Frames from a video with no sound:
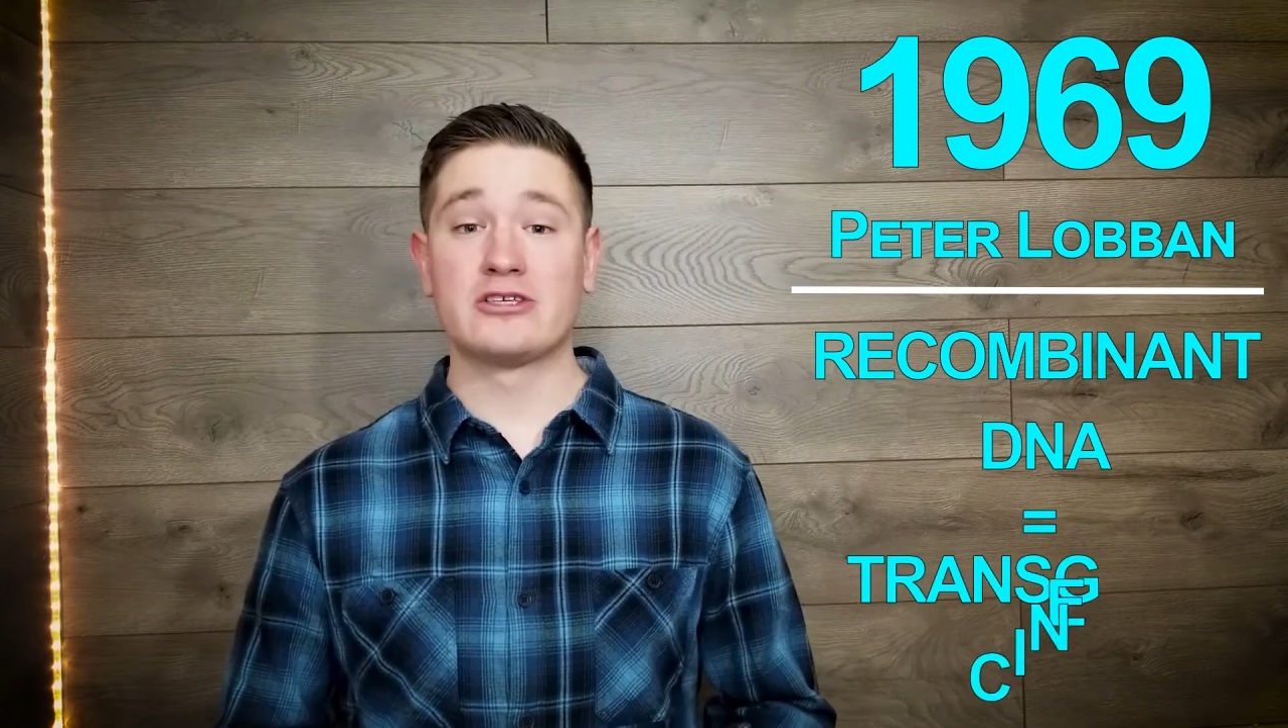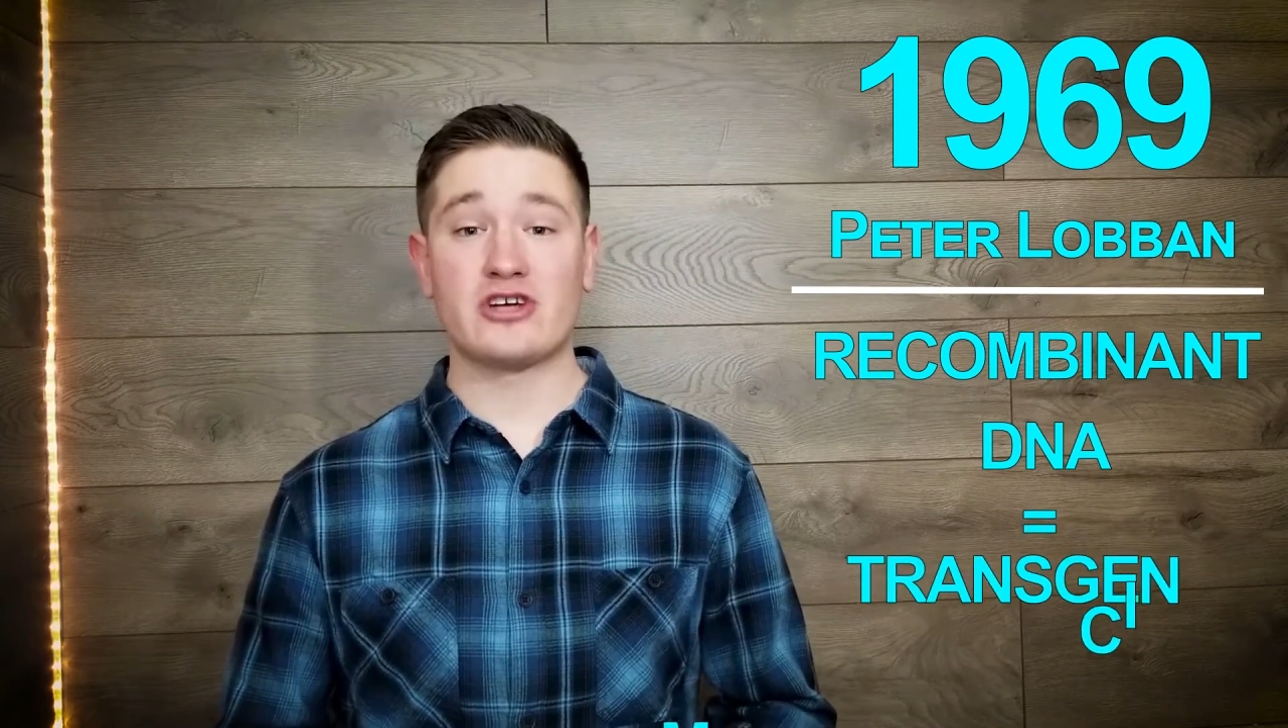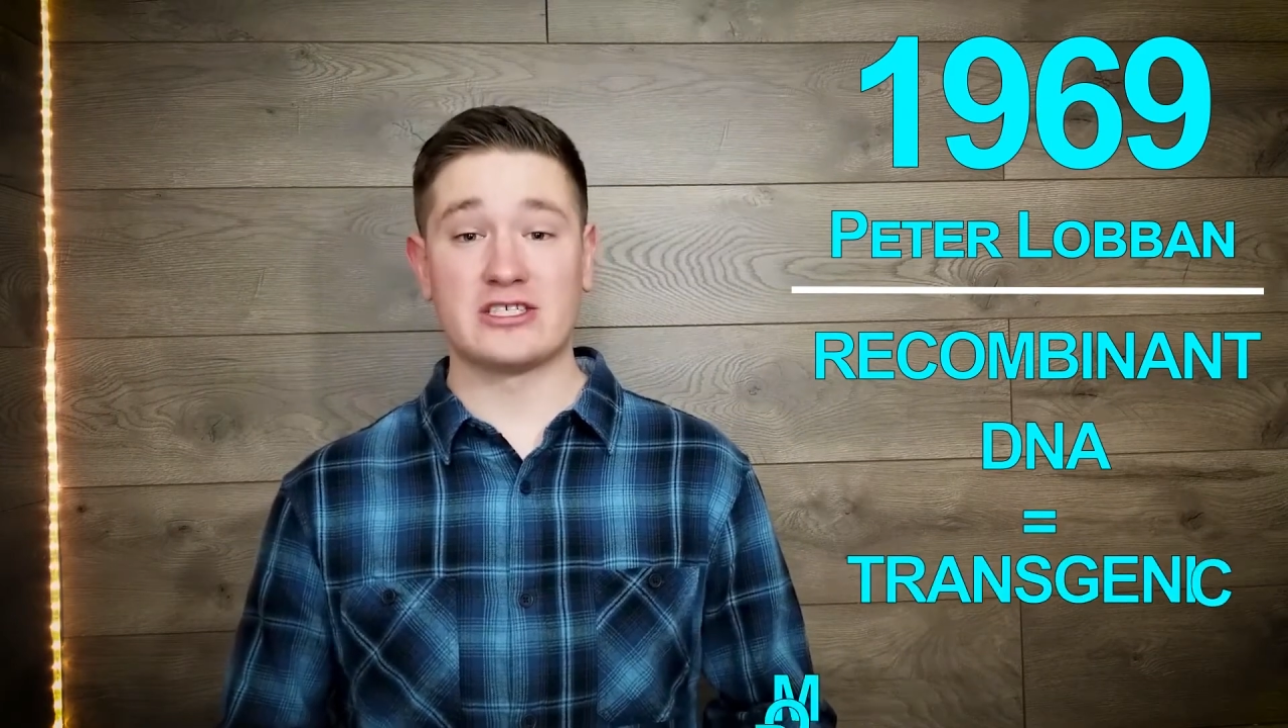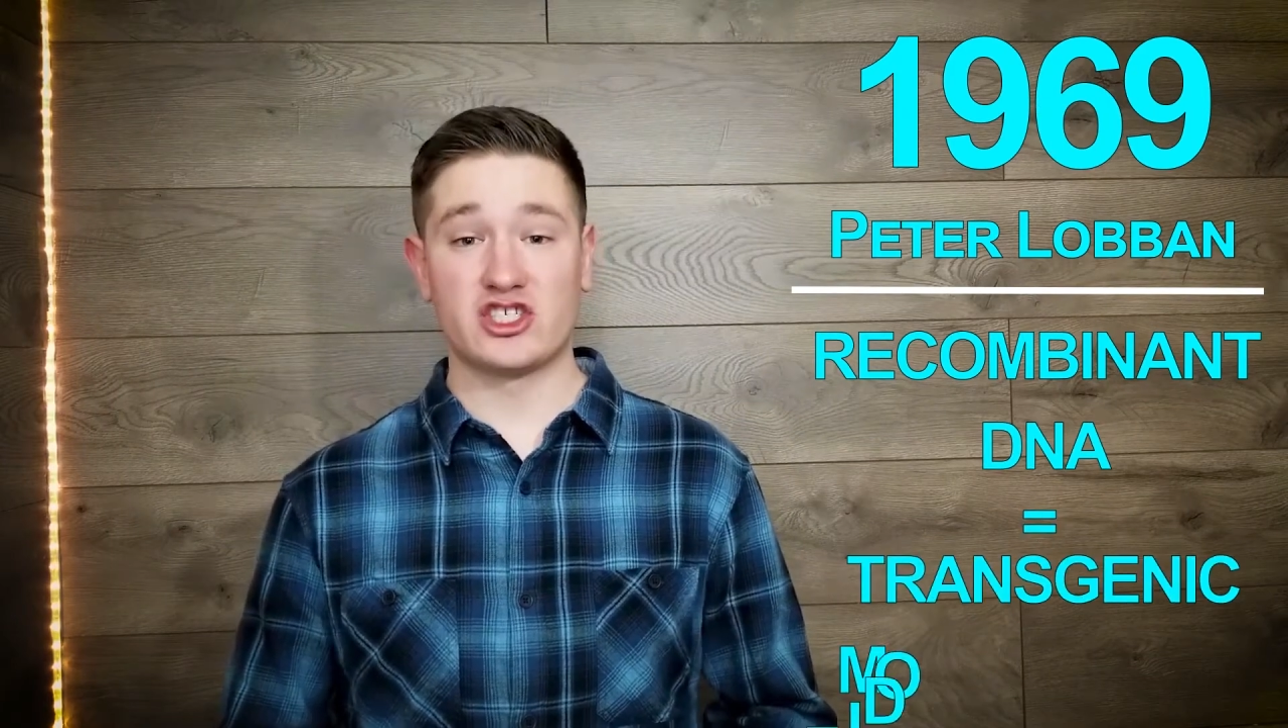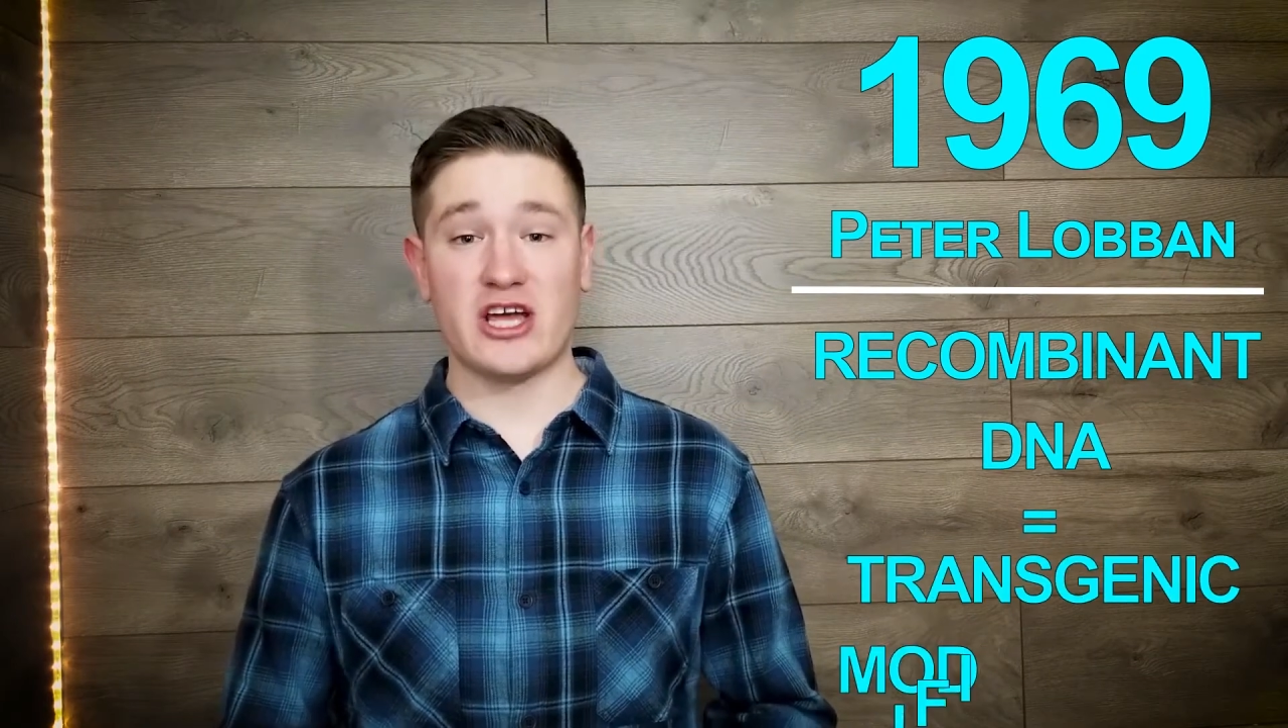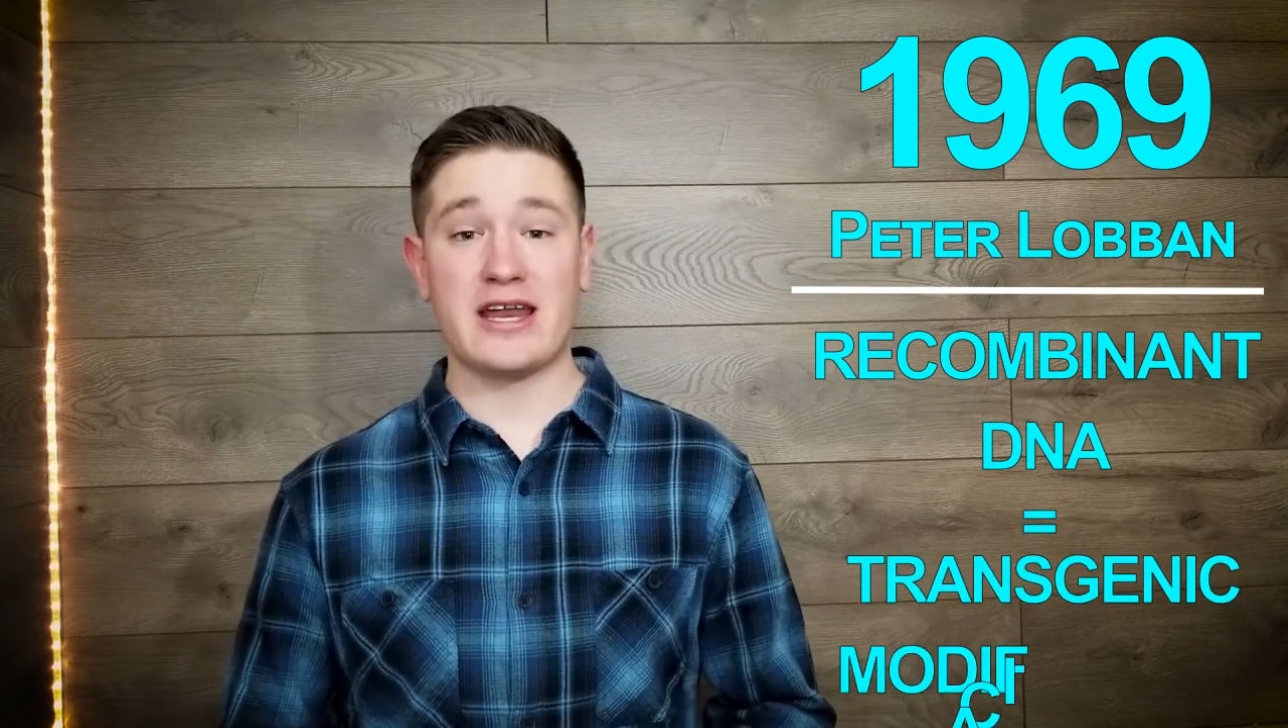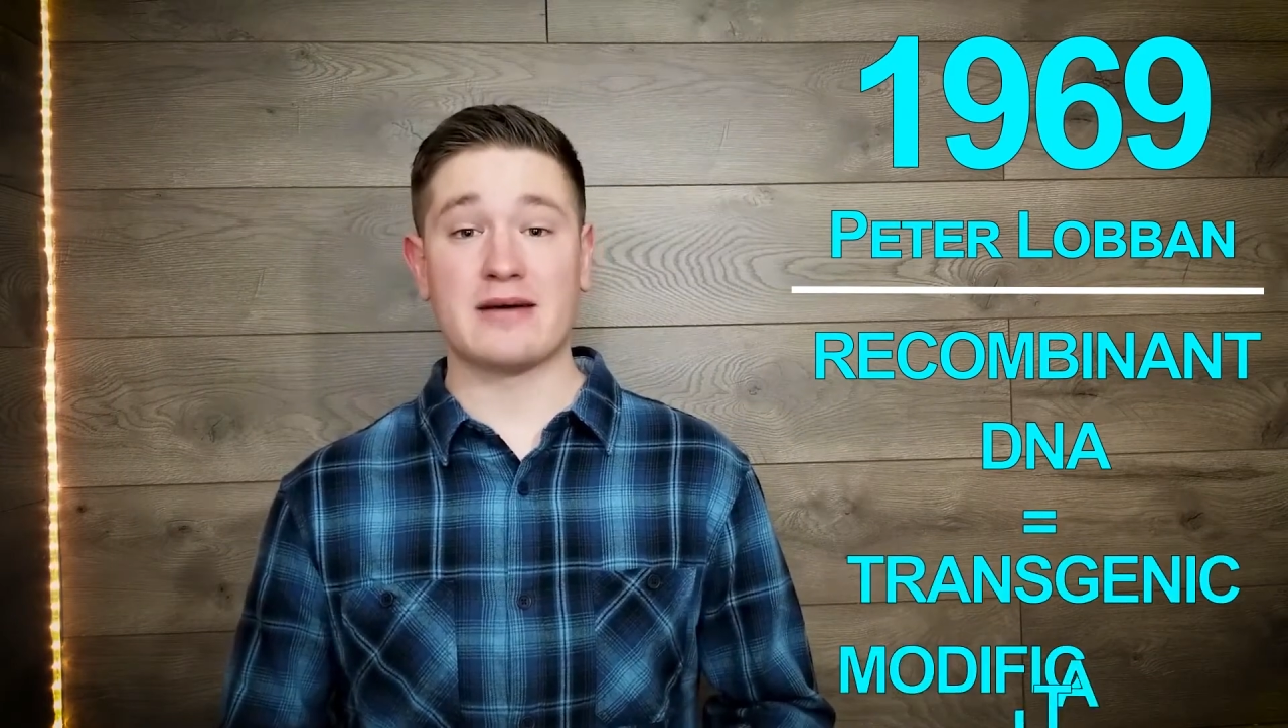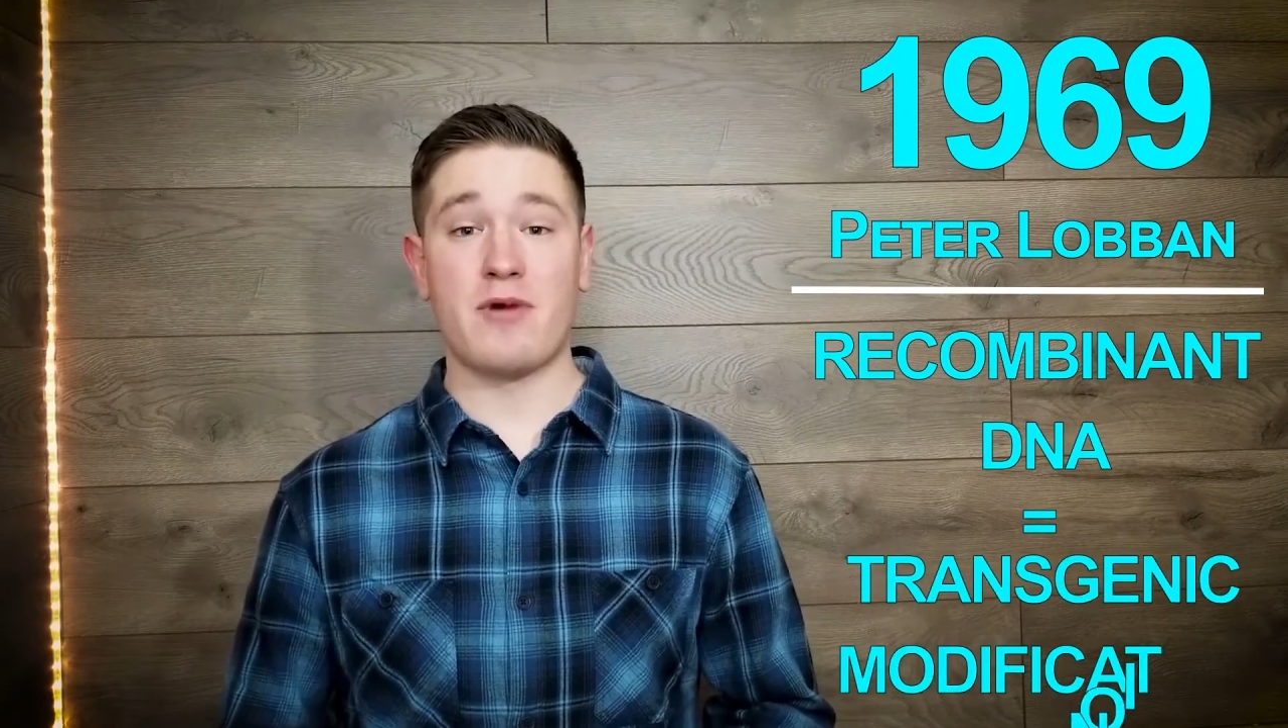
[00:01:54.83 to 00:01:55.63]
transgenic